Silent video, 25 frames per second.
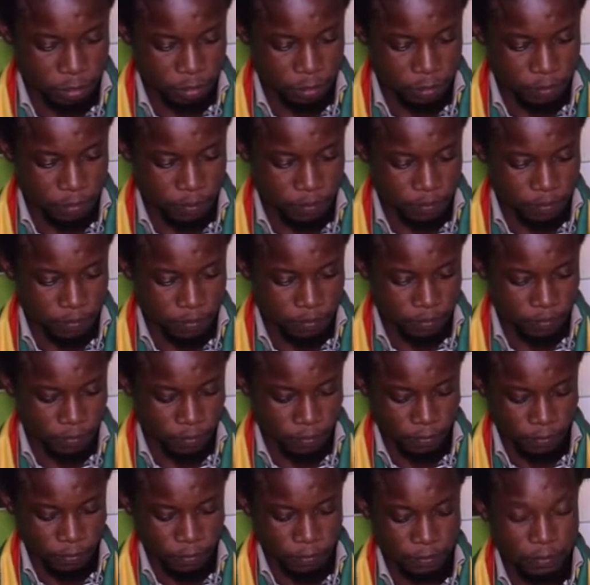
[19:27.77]

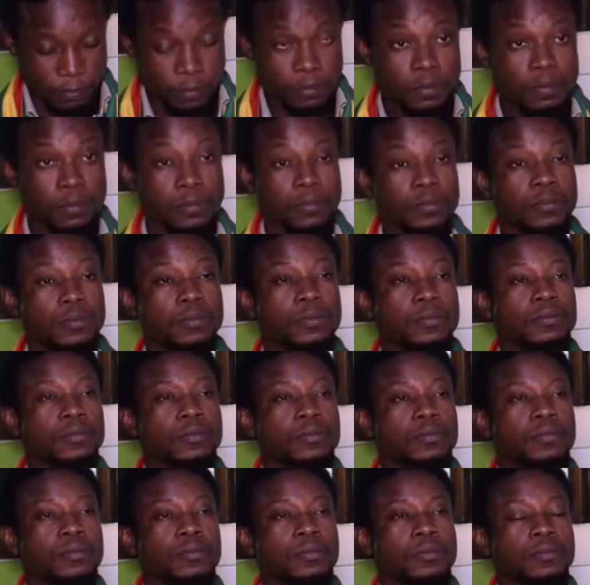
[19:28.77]

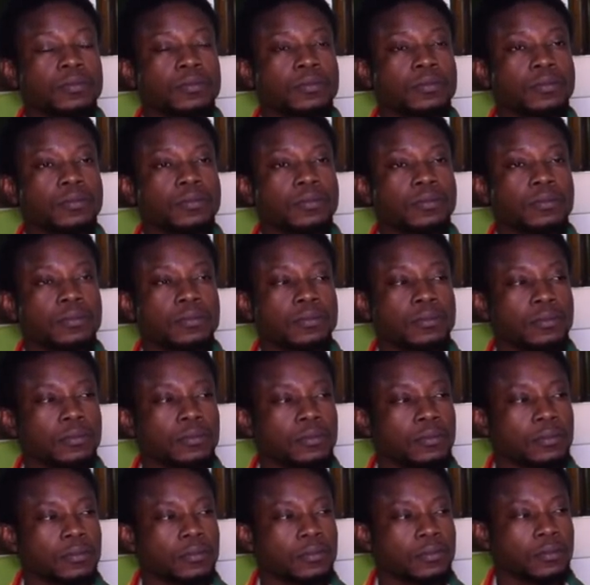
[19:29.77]

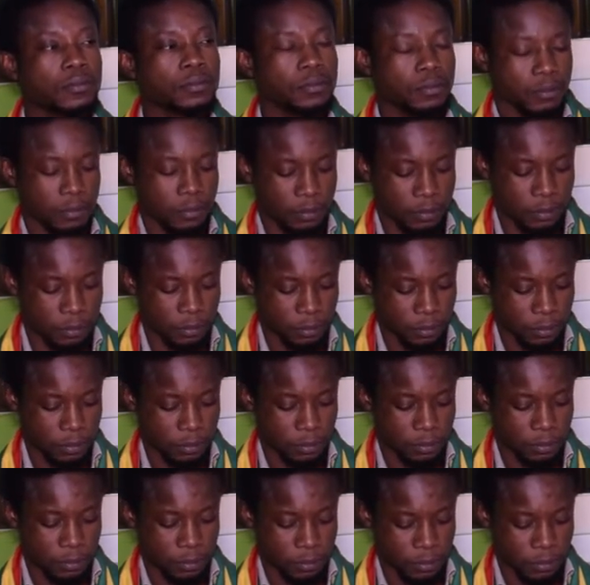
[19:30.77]

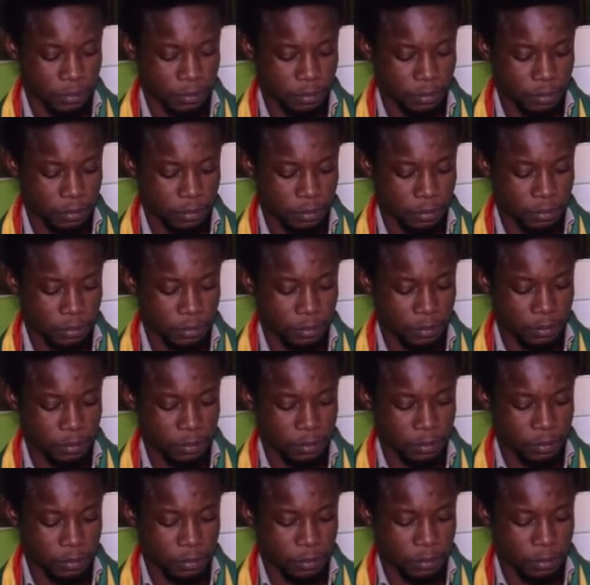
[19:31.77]
[no speech]